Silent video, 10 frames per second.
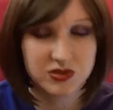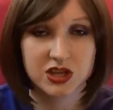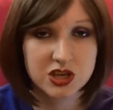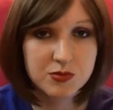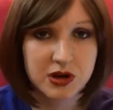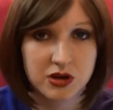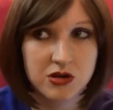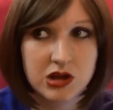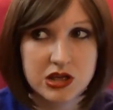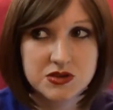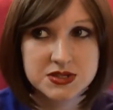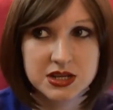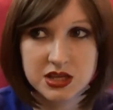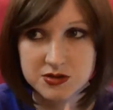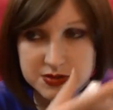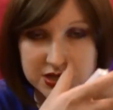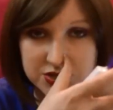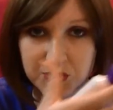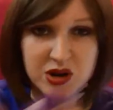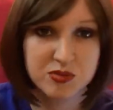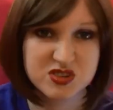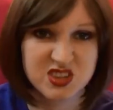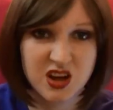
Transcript: the coupon code I used, I think it was like 20%